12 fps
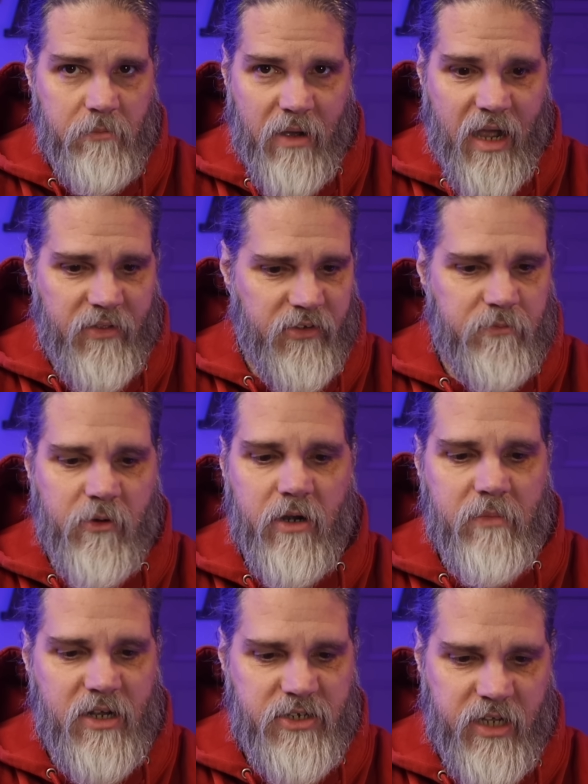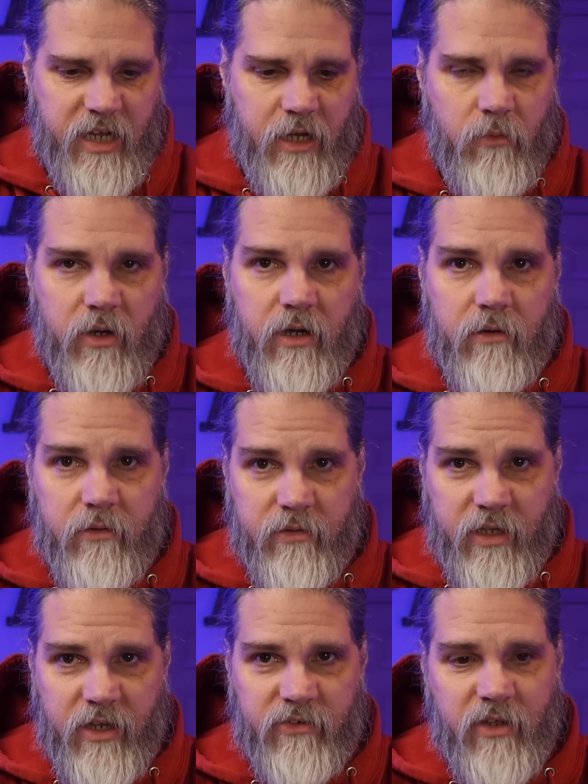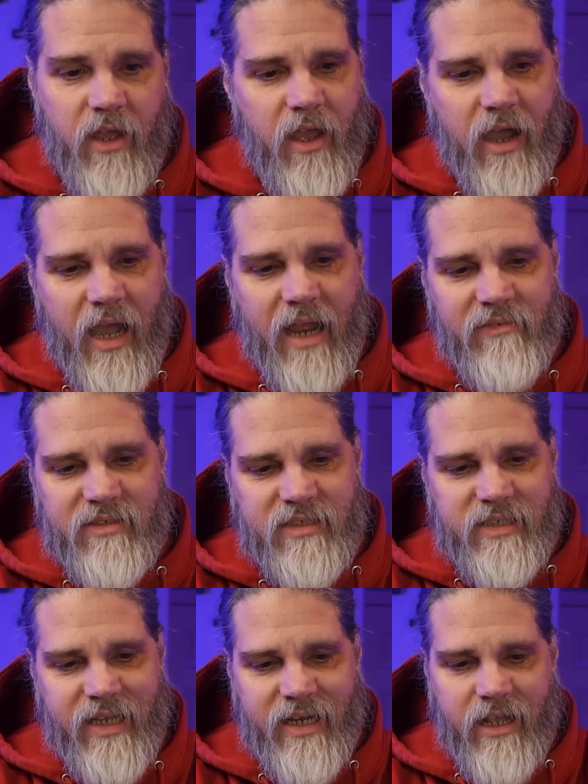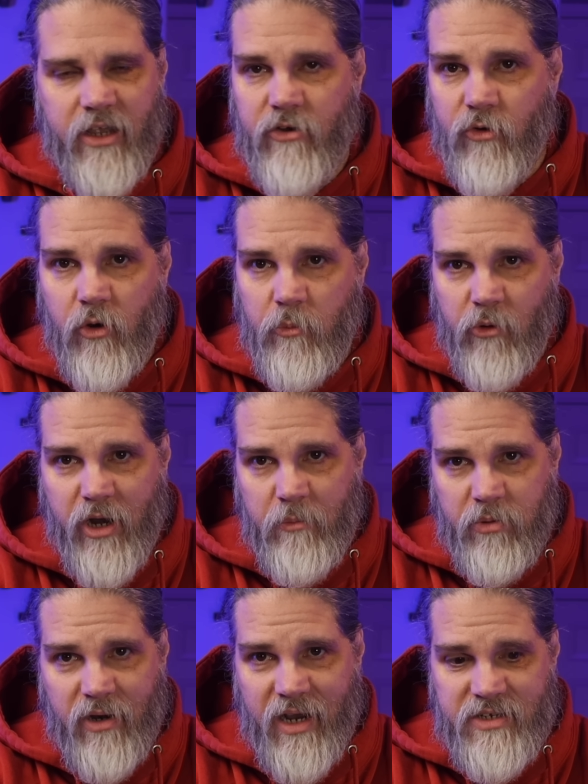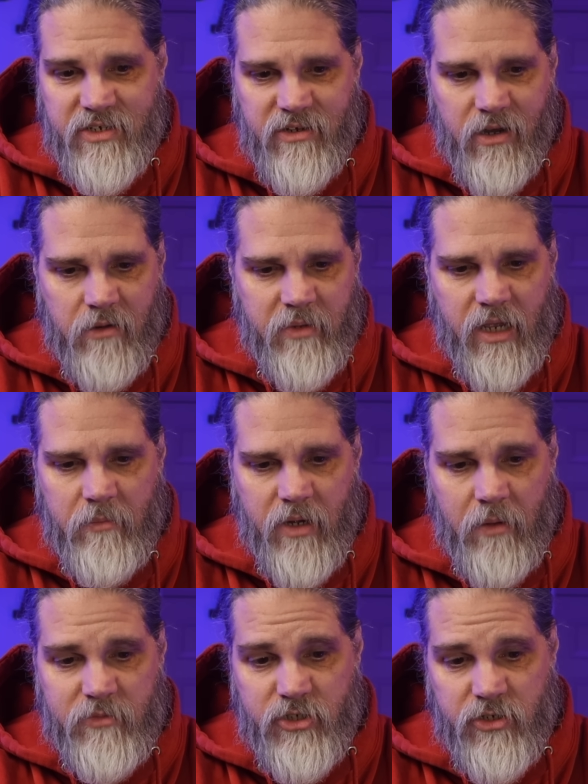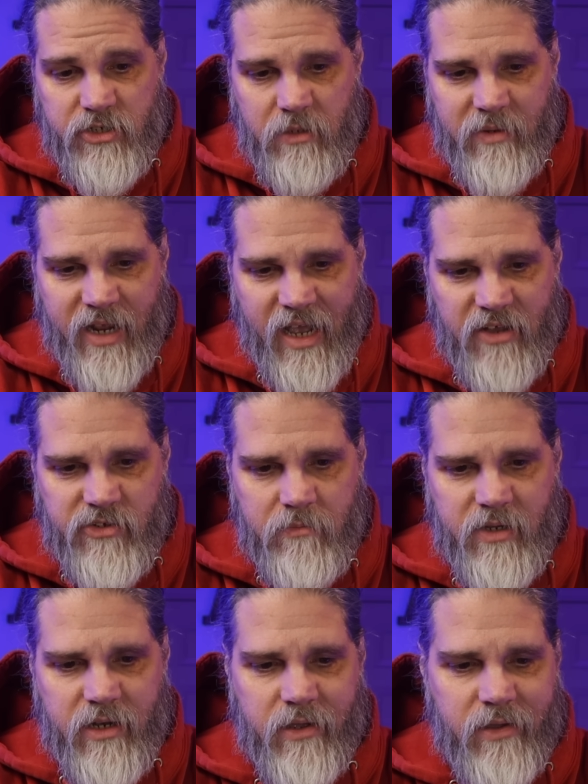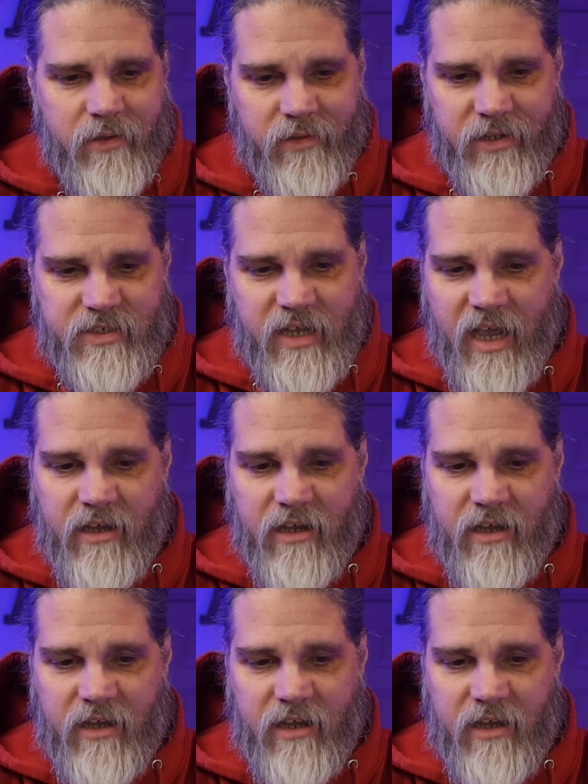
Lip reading: can buy this pretty much anywhere. These, I haven't seen a group rate pricing on them yet, but I'm sure somebody has them. But this guy